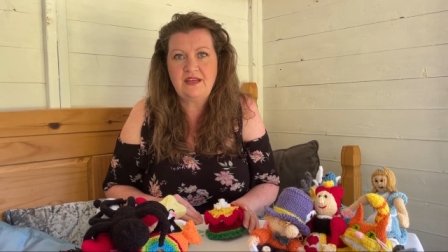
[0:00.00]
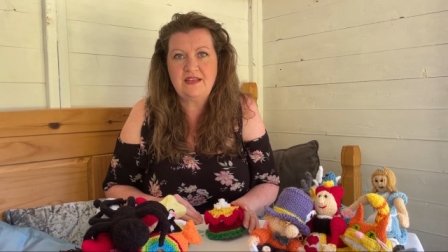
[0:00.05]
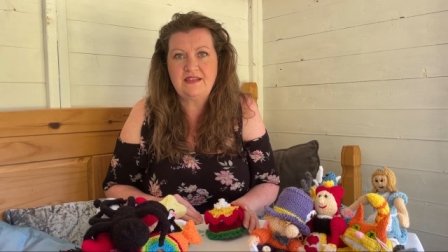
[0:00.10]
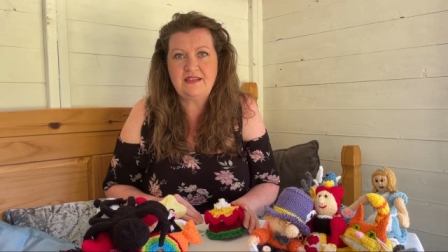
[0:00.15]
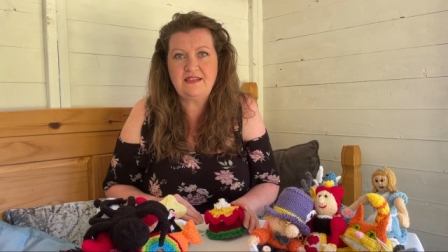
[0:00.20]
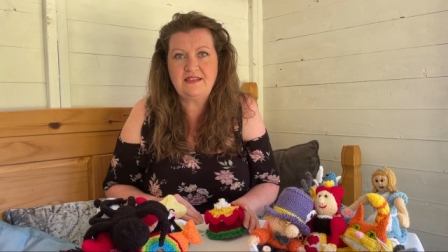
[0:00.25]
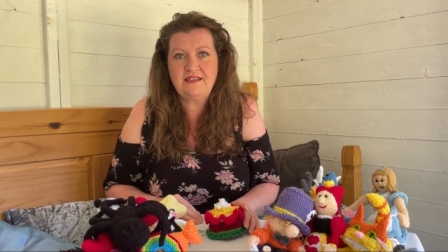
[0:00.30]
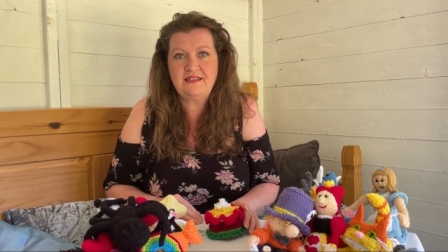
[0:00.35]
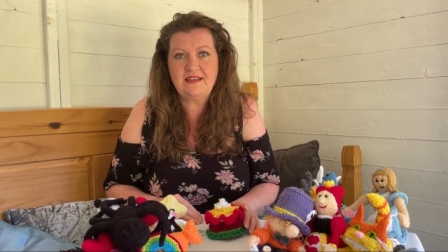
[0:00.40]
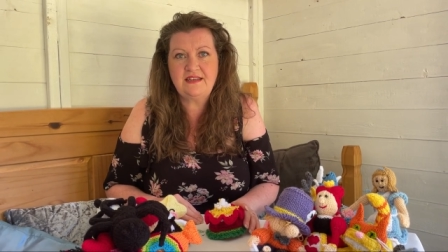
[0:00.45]

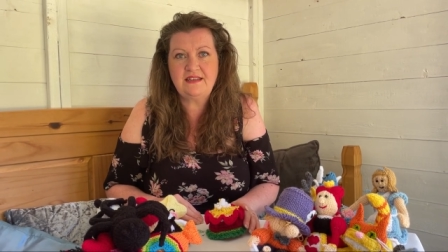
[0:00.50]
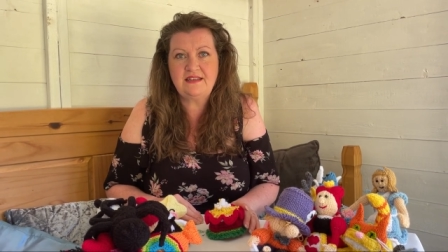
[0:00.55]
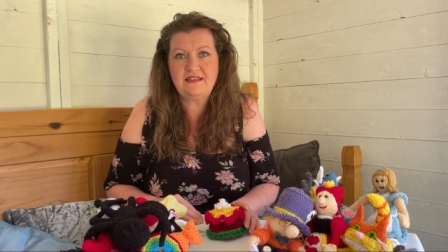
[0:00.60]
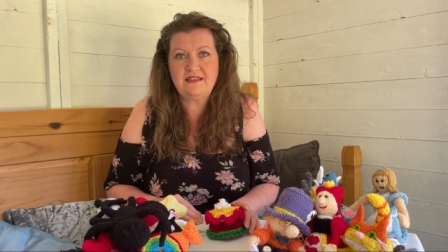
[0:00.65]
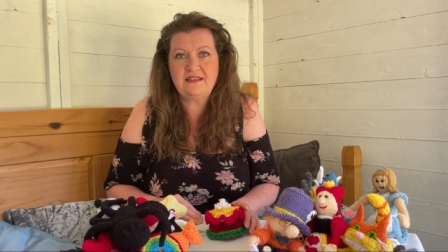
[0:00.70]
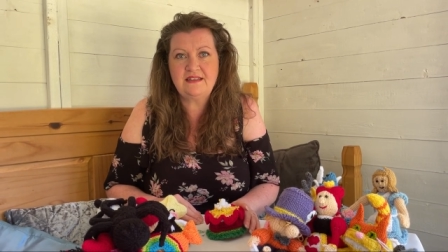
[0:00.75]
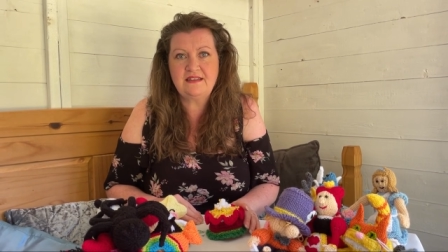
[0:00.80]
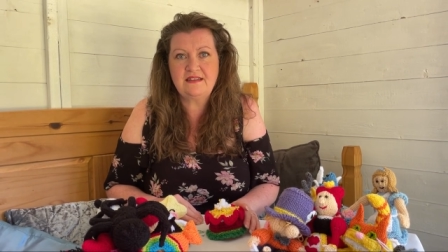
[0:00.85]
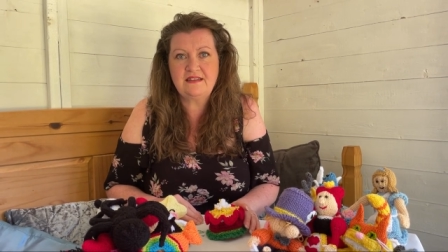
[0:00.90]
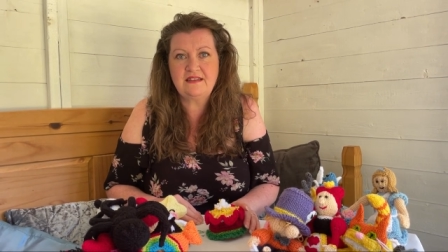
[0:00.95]

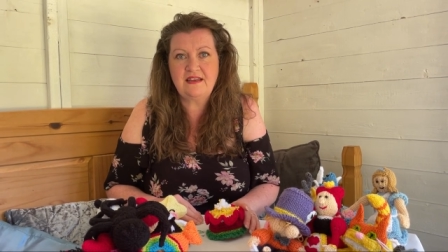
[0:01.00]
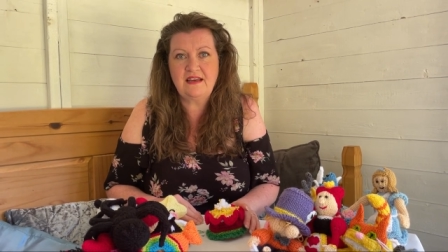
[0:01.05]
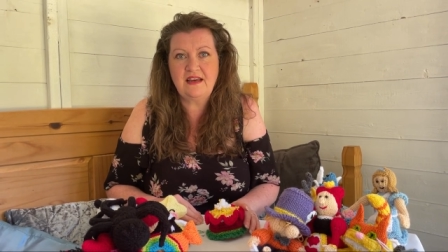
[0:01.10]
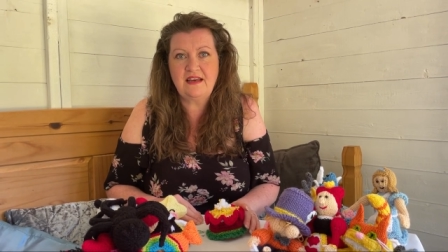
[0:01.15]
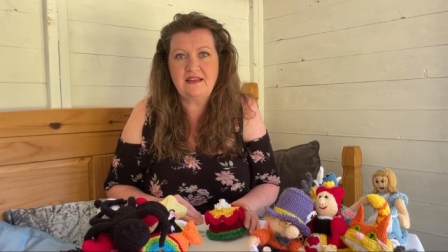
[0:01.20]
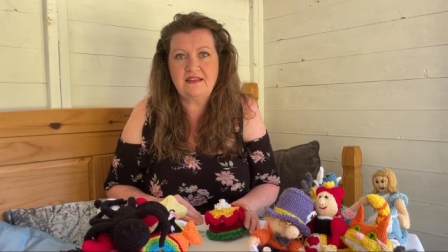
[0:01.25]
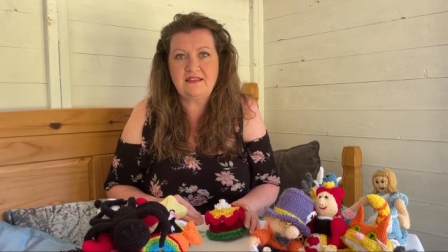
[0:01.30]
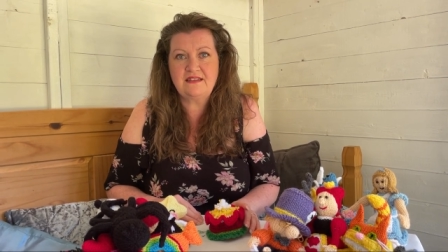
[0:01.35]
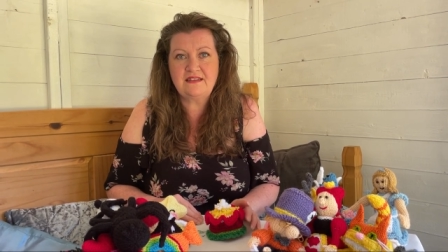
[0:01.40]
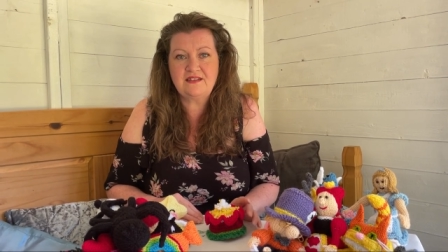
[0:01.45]
knitting
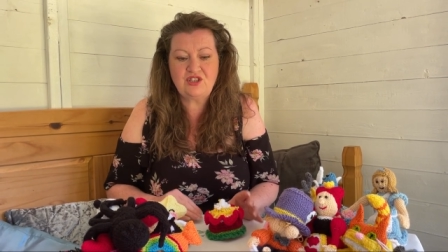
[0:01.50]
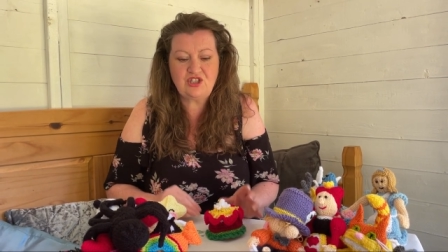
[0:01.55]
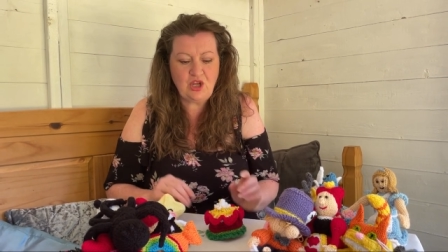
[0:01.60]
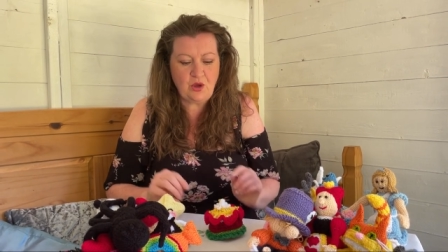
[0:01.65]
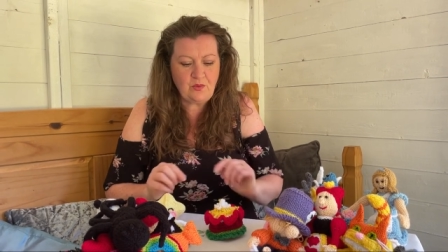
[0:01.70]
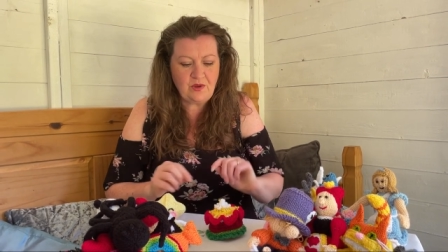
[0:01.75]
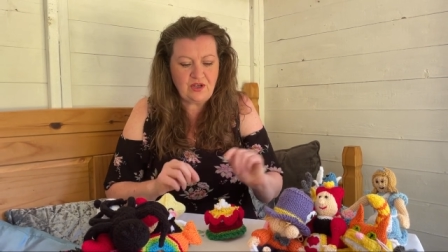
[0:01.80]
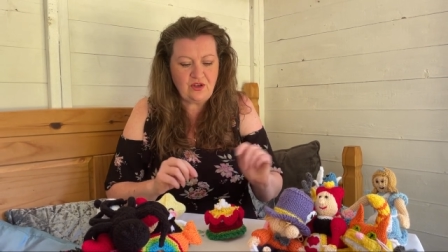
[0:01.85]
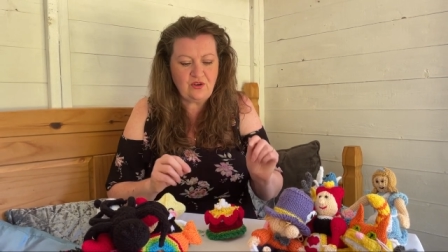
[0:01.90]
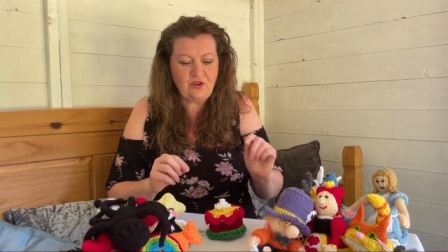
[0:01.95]
and
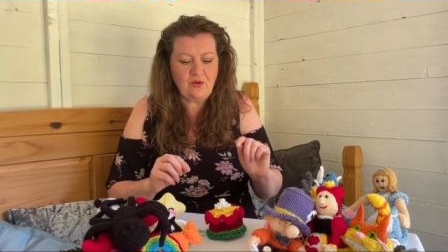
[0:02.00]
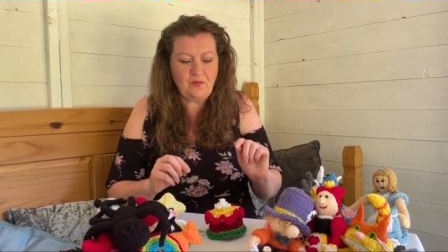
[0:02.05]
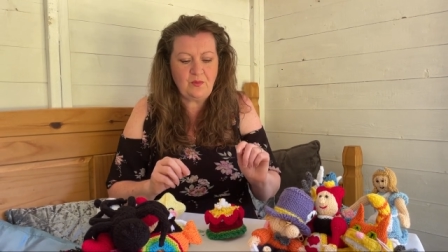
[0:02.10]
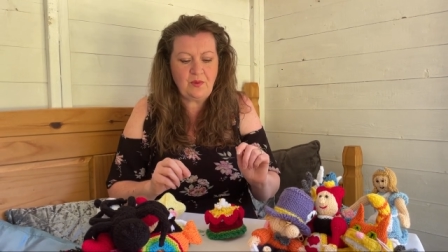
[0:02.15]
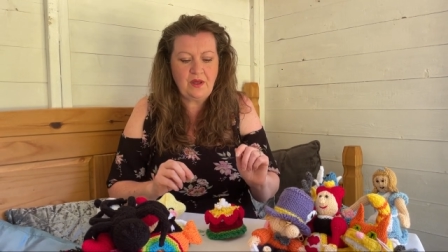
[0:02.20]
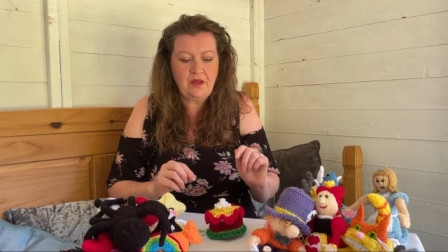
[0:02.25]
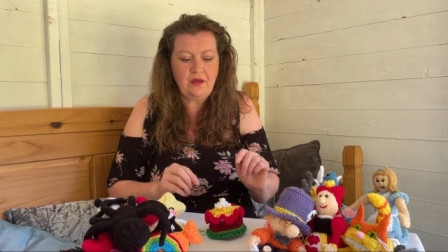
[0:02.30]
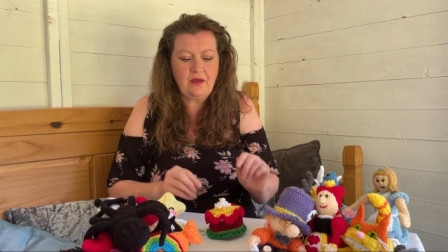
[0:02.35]
sewing up